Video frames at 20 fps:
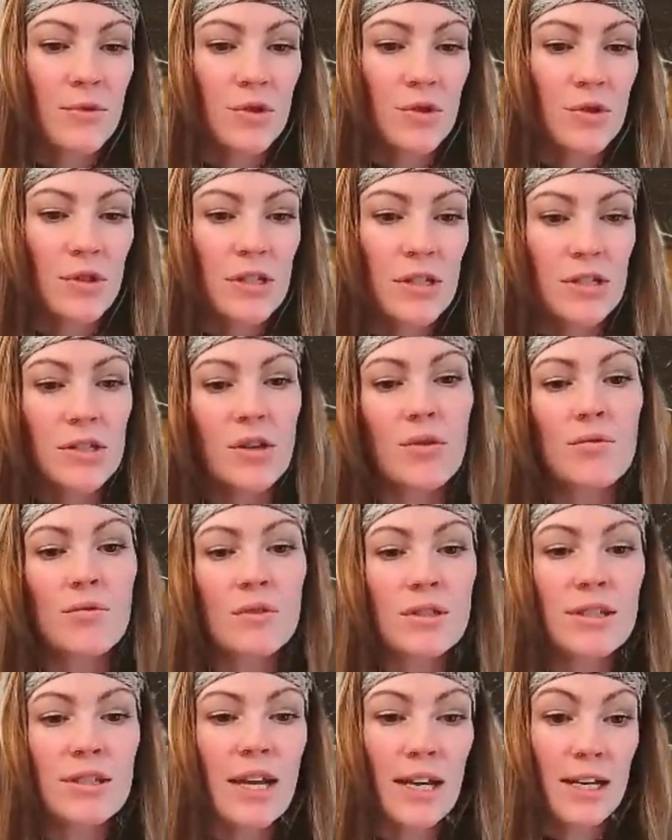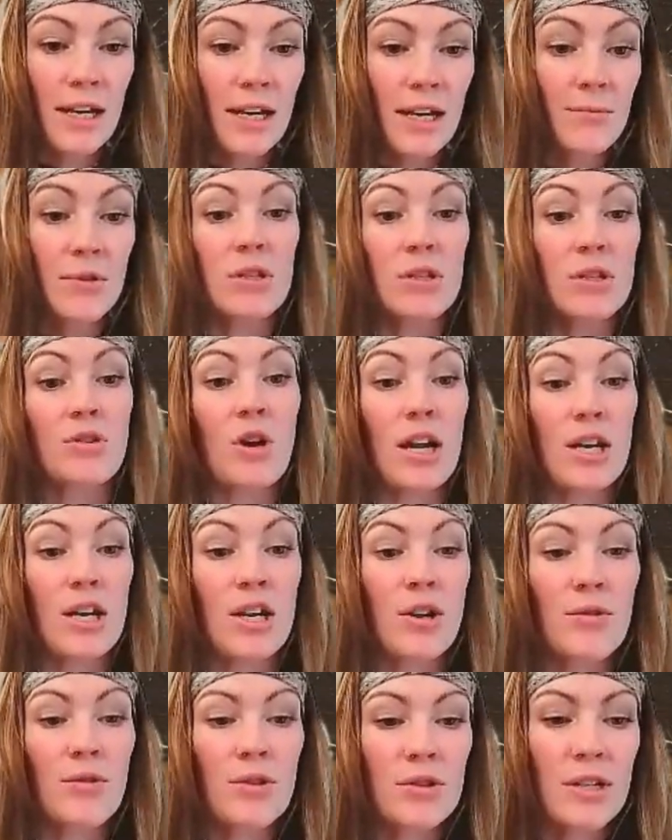Trees don't stand up straight.
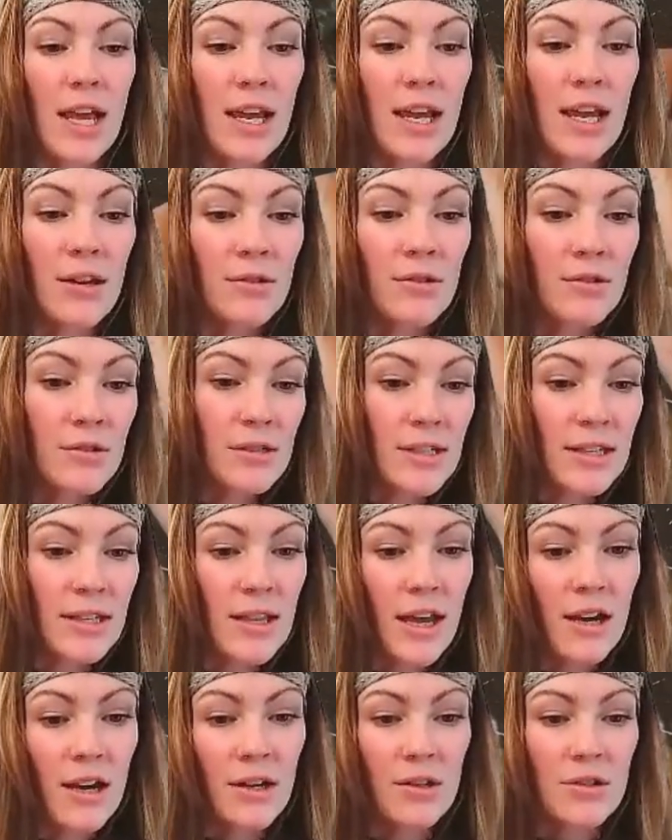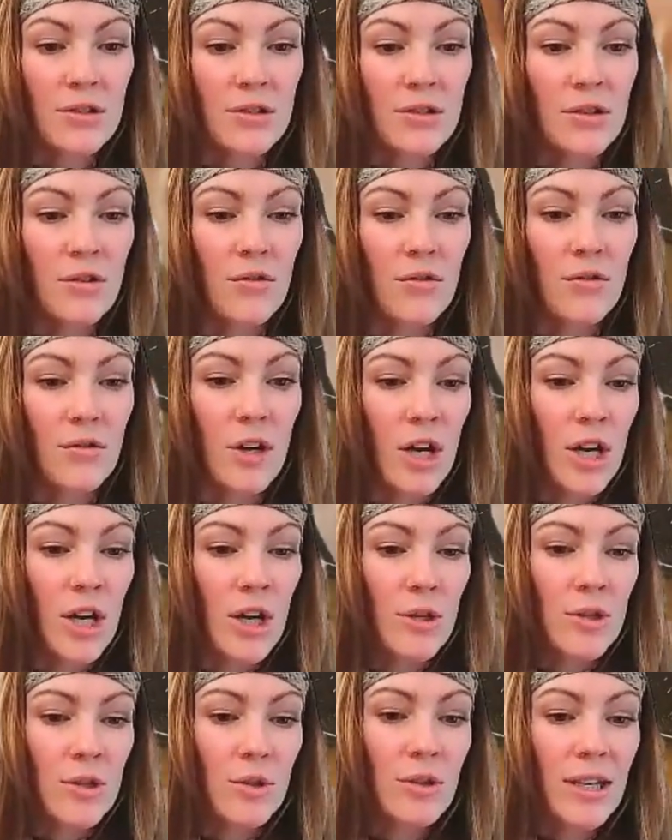There's angles in there. So
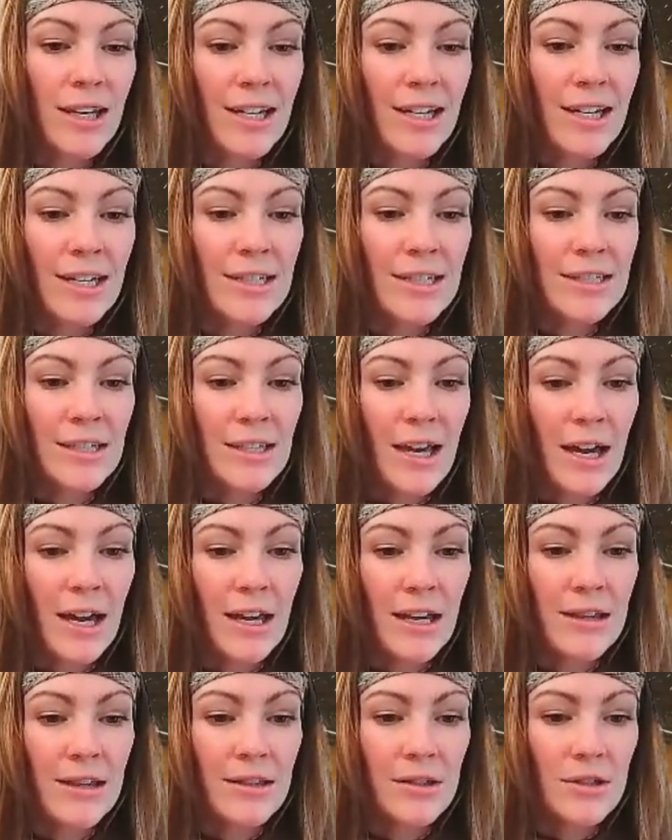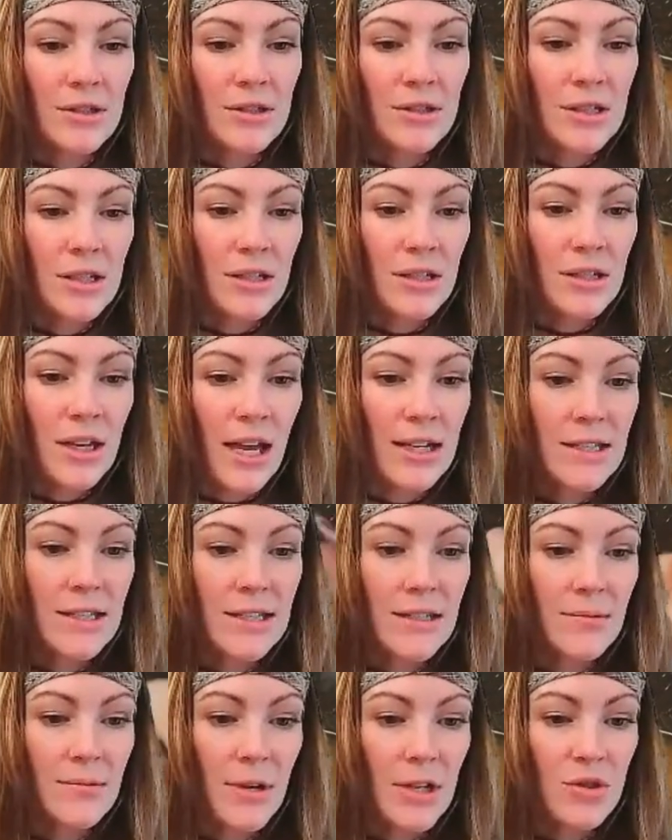to lean into that and just the
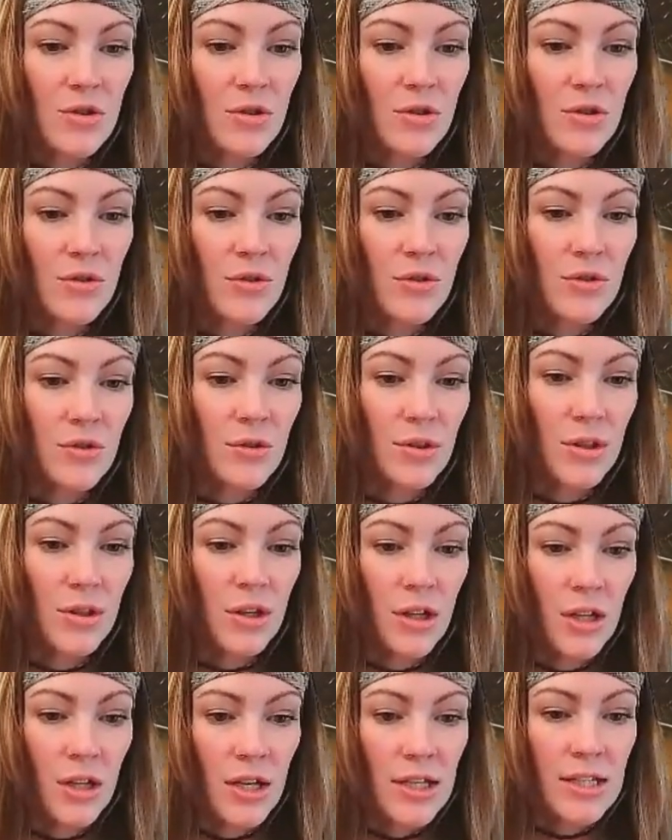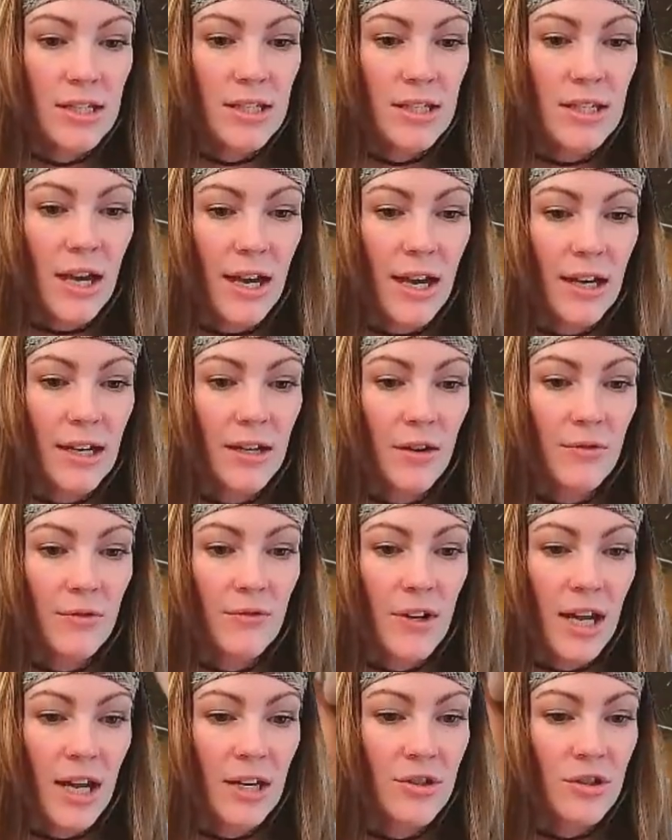asymmetrical side of
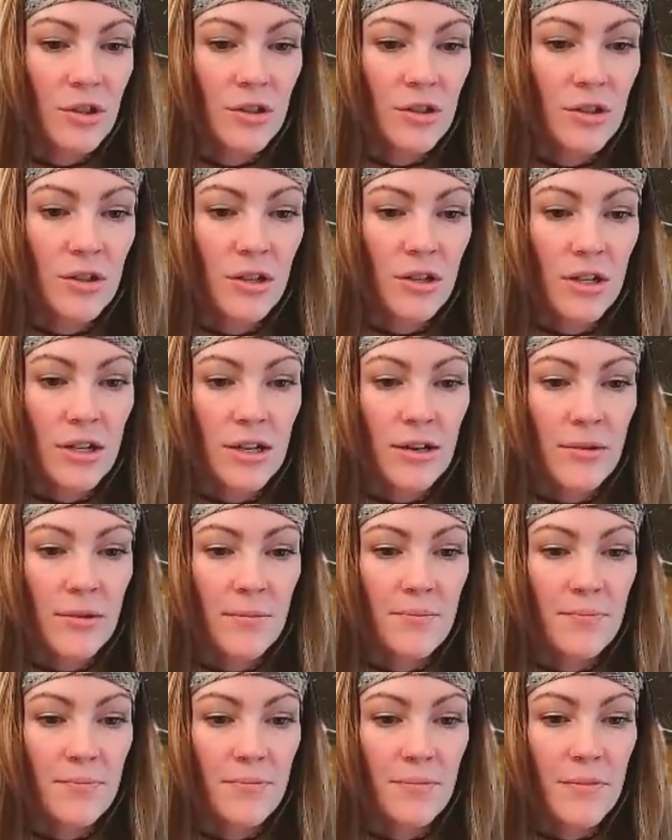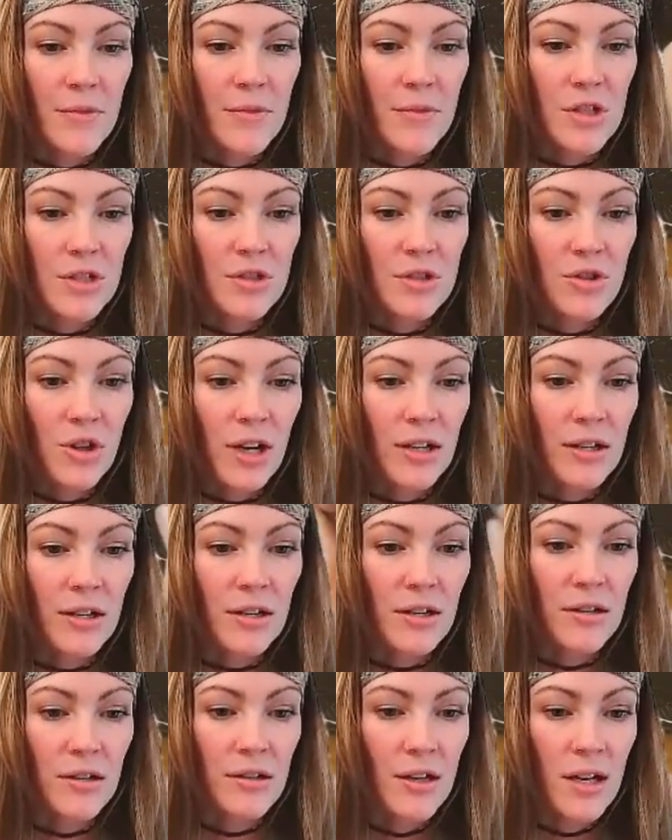nature, just try
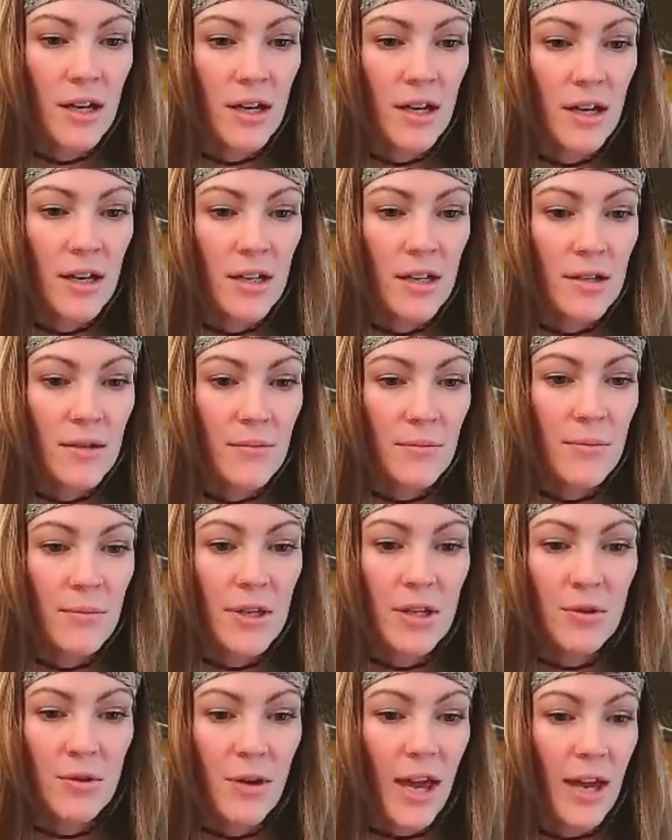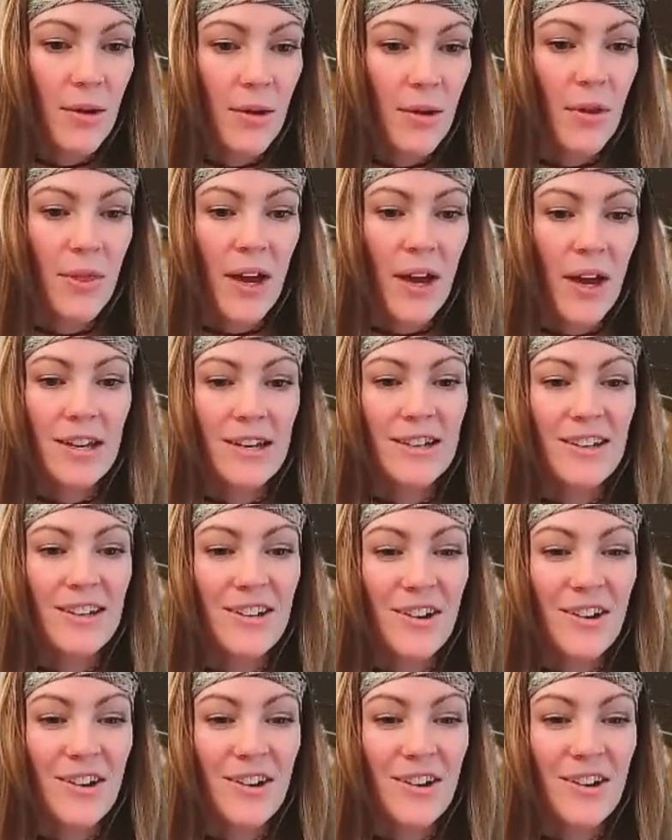to be okay with that.